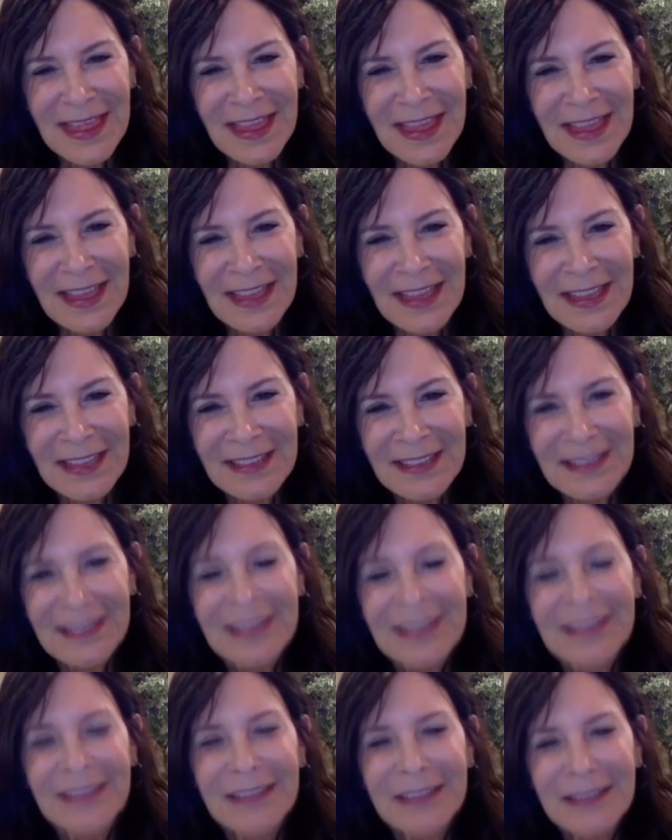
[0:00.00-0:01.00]

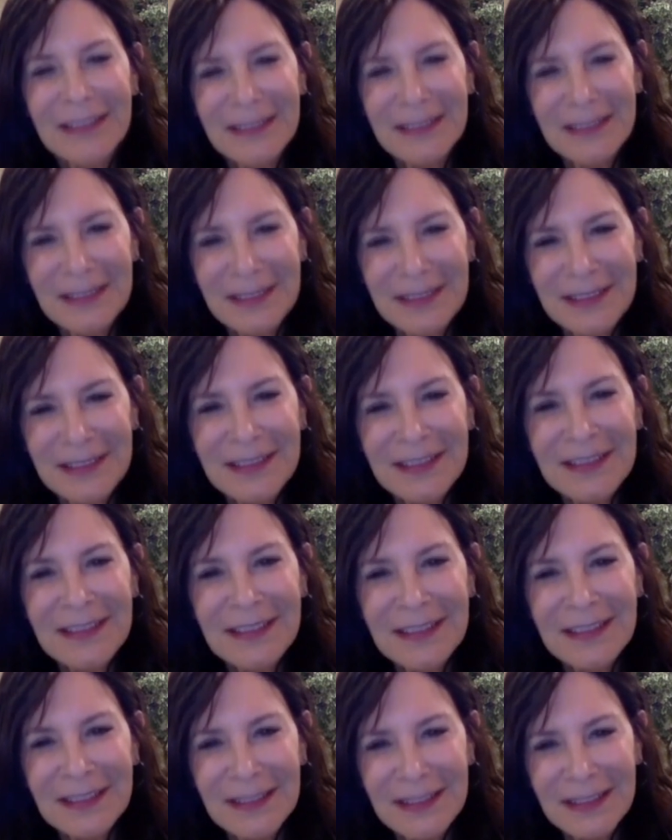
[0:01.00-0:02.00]

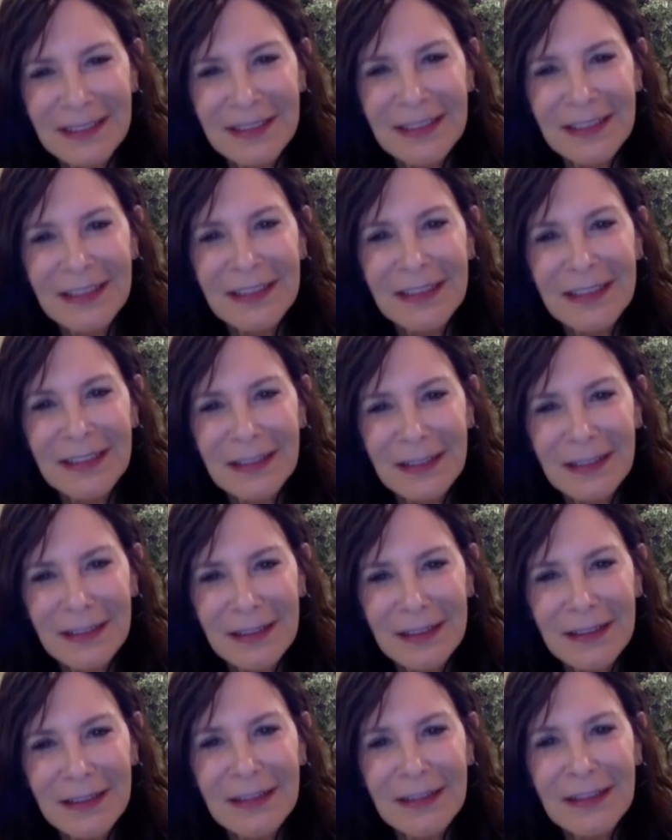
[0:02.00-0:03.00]

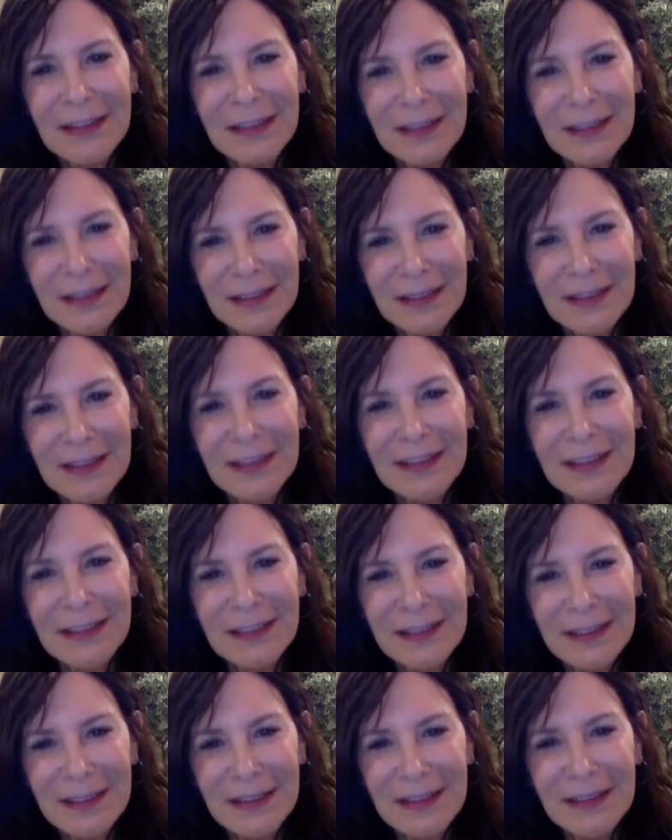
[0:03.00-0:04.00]

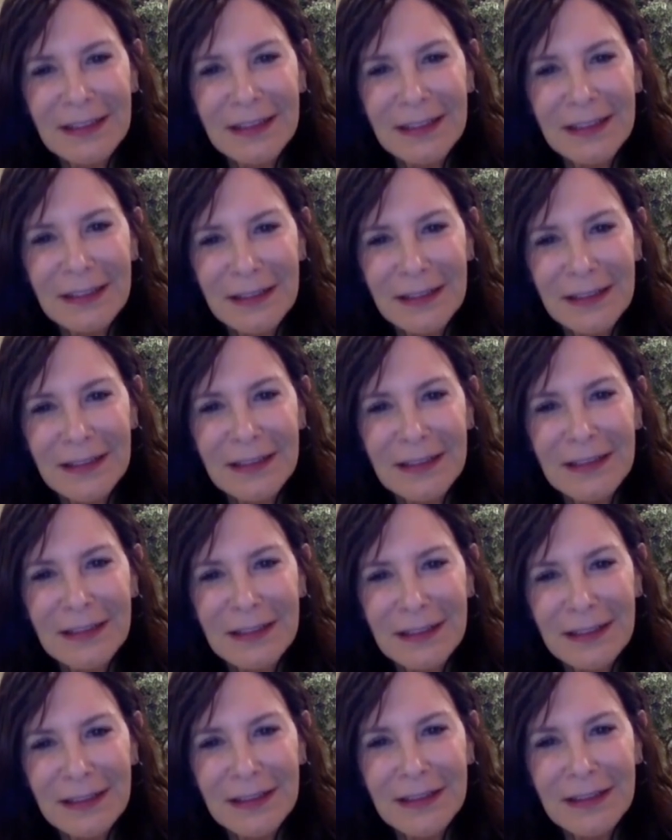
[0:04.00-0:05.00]

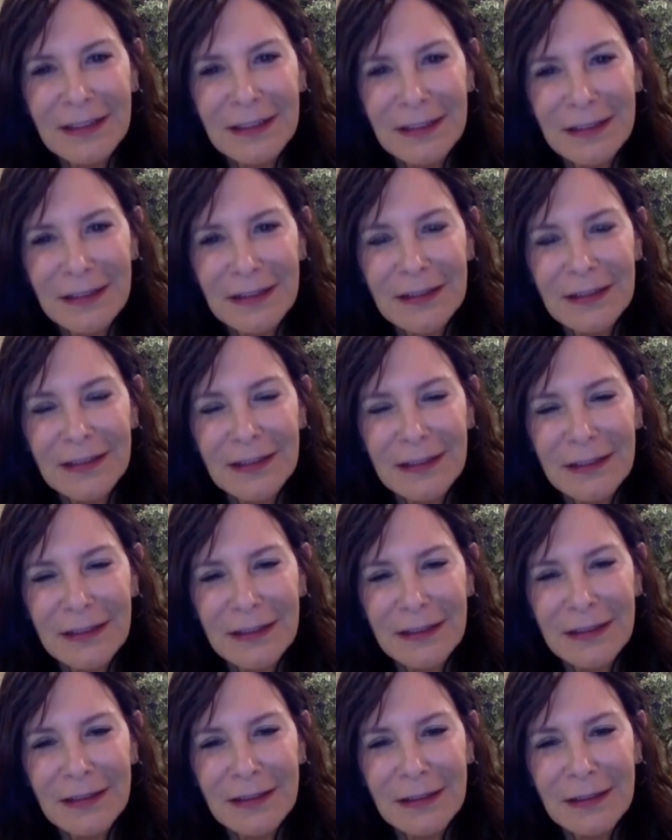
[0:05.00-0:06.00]

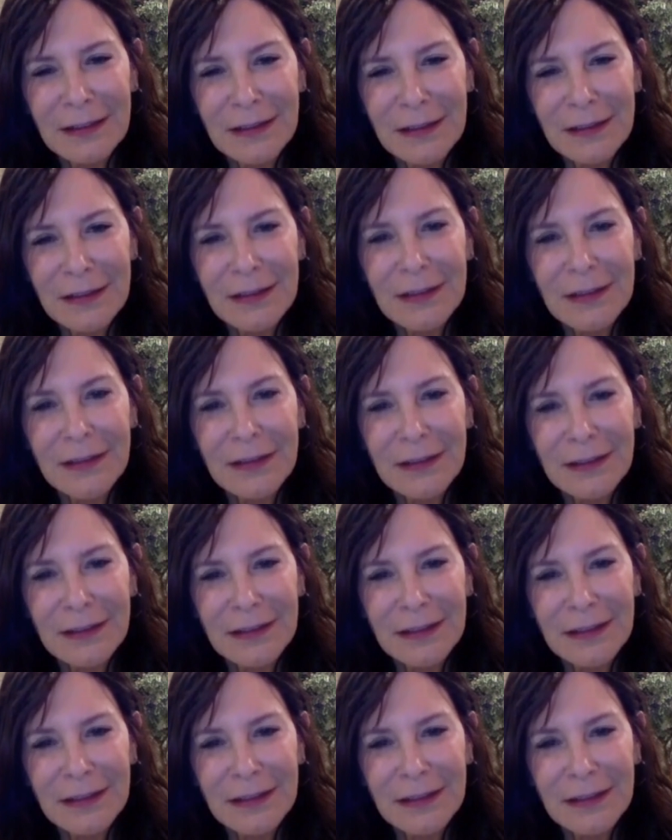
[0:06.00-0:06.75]
The person shown says nothing.